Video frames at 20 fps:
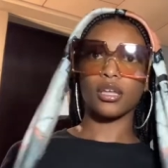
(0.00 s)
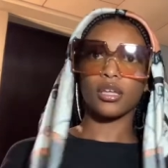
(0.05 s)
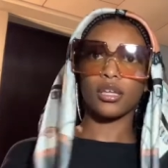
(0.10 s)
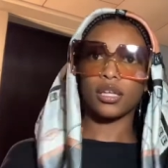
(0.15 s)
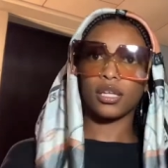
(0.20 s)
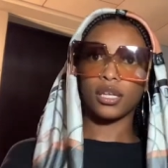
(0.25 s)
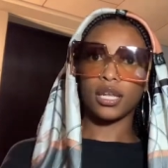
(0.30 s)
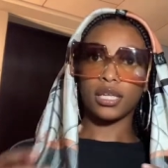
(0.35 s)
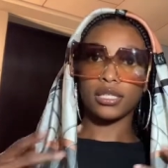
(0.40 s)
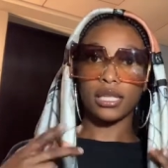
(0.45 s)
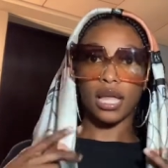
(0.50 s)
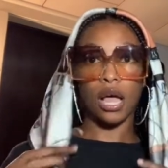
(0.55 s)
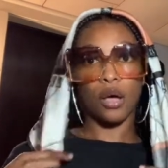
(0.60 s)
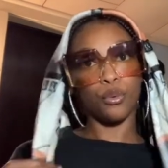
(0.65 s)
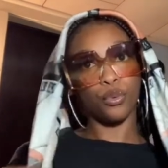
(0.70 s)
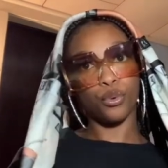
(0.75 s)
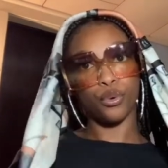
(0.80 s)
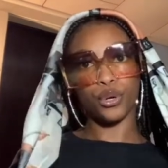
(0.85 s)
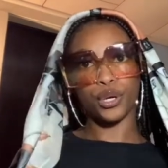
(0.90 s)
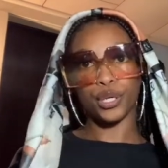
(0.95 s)
That's how I
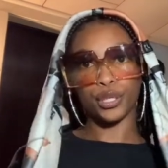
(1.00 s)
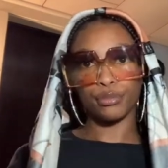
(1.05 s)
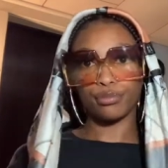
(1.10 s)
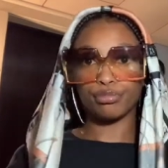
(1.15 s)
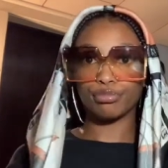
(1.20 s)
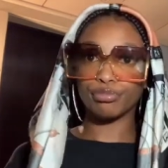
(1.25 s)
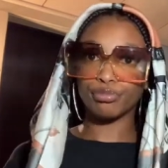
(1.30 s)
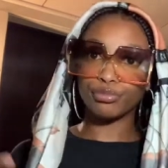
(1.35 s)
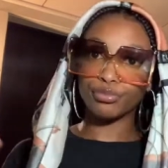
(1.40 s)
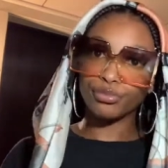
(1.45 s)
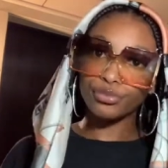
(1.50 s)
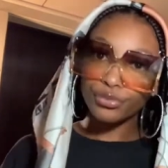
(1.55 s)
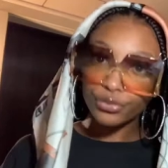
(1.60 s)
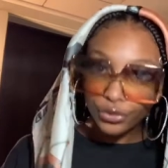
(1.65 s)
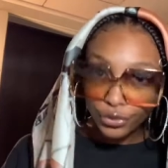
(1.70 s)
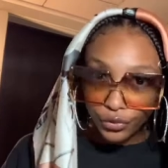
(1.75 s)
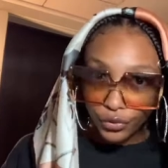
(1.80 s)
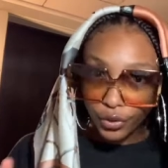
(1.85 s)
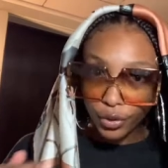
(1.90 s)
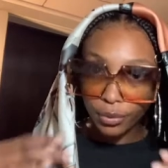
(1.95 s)
wore it. You
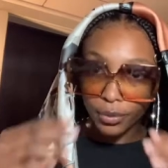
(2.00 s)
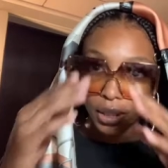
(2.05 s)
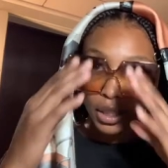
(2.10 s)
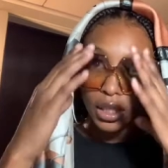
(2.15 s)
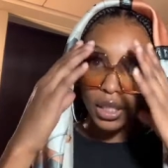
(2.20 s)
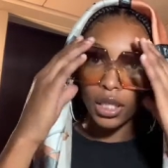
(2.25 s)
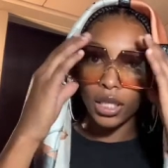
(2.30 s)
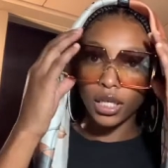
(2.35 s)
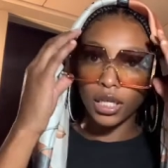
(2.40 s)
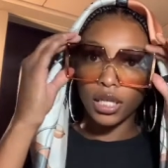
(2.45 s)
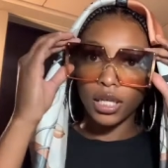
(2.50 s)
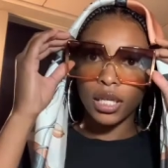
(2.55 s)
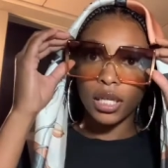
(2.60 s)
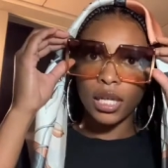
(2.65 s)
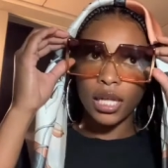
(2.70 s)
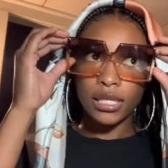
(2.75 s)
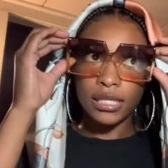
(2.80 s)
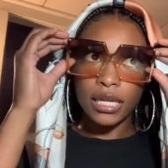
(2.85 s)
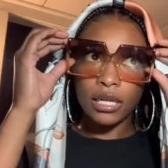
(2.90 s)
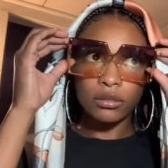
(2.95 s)
feel me?
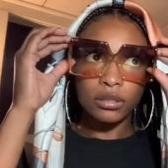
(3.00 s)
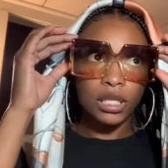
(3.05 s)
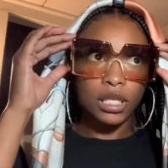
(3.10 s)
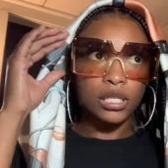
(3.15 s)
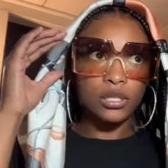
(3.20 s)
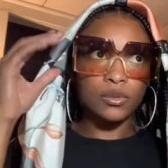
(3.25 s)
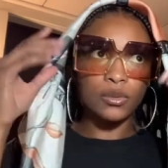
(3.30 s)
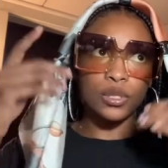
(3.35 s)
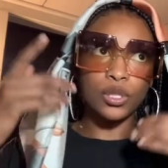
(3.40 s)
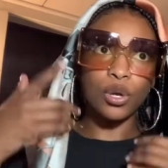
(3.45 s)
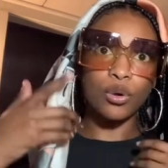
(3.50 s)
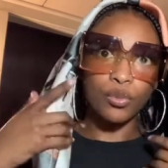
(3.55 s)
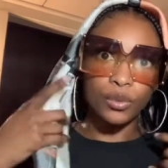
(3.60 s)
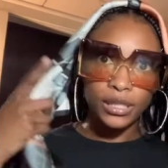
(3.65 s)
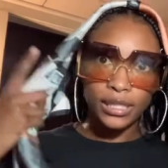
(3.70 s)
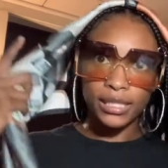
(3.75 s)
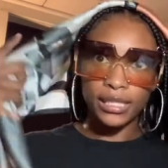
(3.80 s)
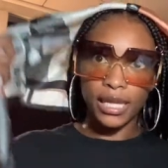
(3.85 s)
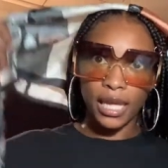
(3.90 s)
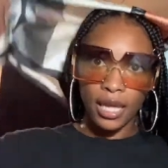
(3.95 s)
That's how things was going
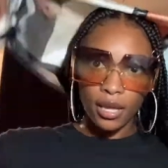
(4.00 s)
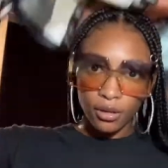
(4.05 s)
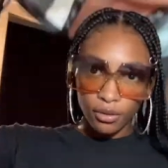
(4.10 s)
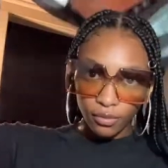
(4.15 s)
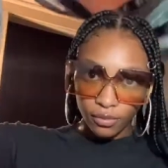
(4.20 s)
down.